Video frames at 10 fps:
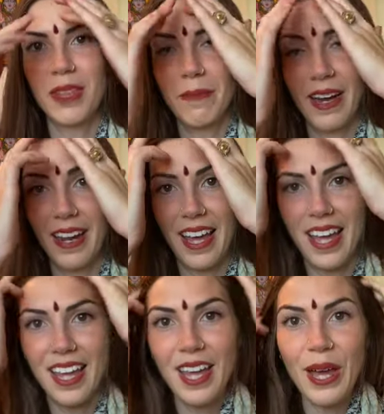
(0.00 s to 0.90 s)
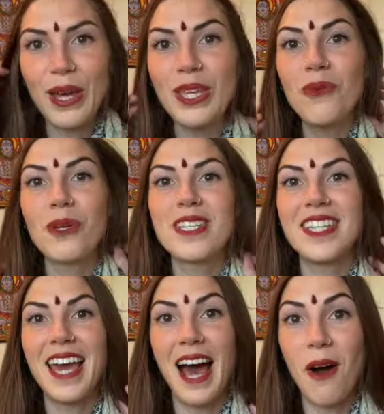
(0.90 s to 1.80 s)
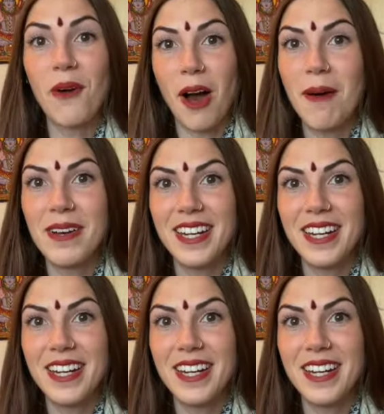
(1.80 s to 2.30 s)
America, you will see how common it